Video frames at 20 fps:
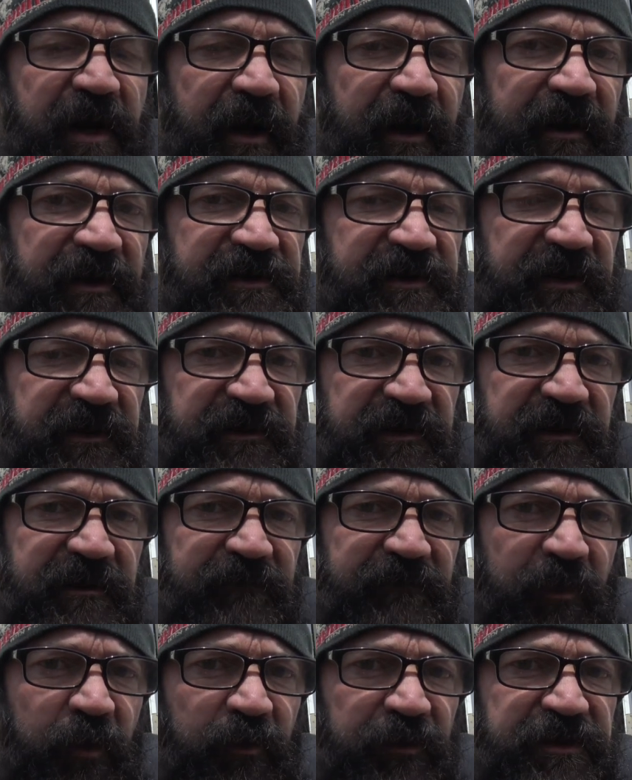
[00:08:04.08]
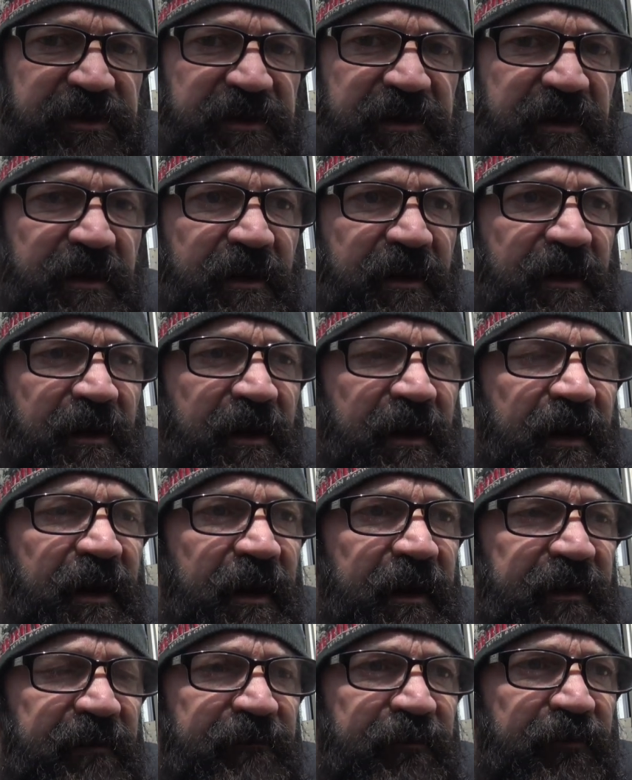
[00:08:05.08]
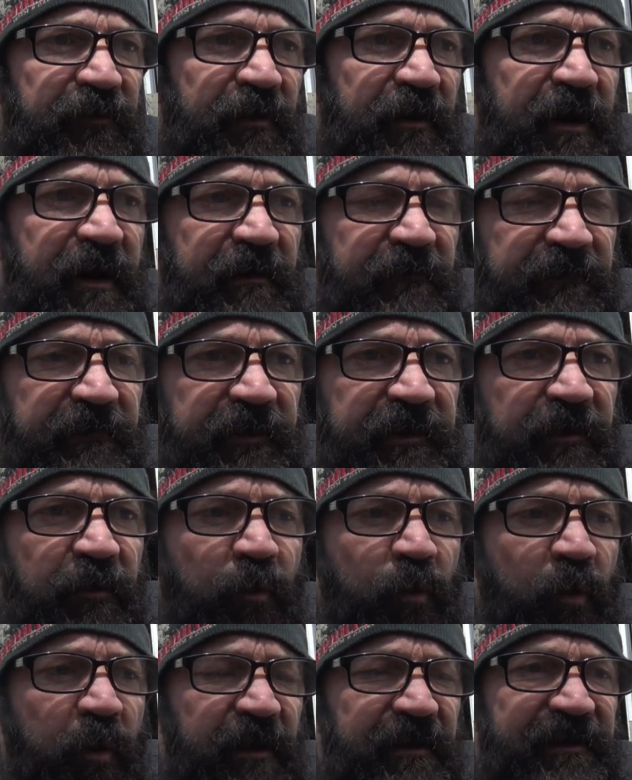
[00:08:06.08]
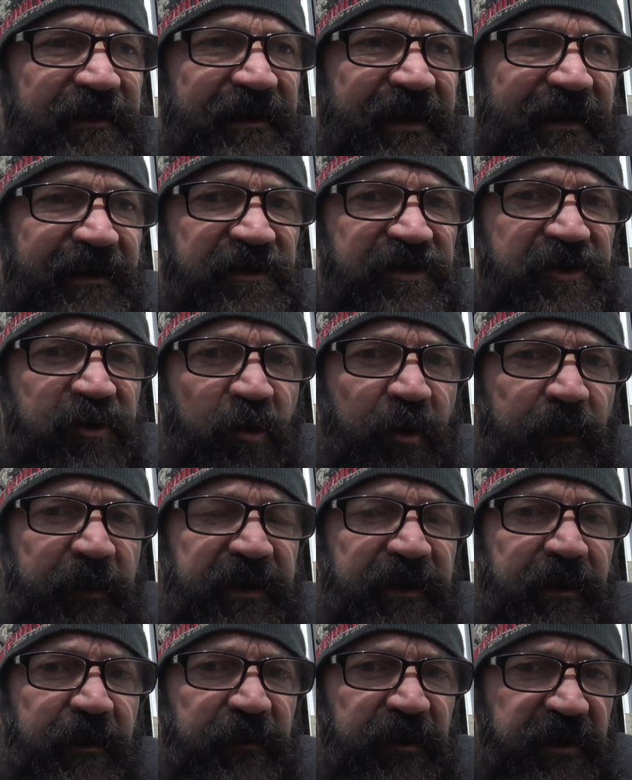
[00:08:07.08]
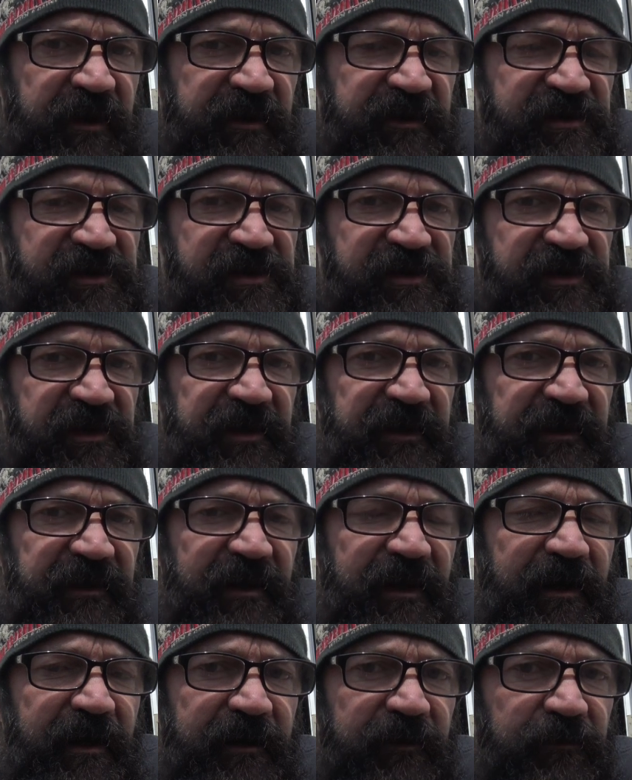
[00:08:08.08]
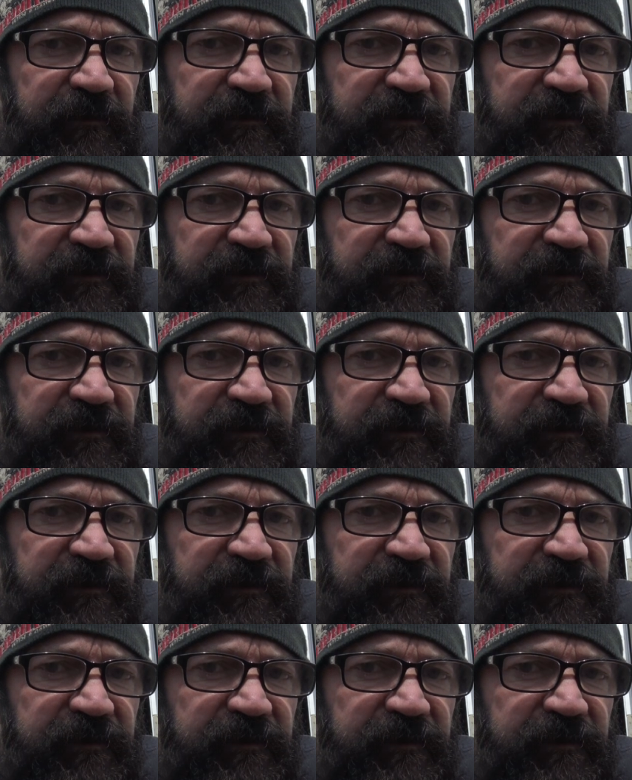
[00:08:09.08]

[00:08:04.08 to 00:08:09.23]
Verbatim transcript: high as 18 volts. And for every 1,000 RPM, okay, this is sitting at idle.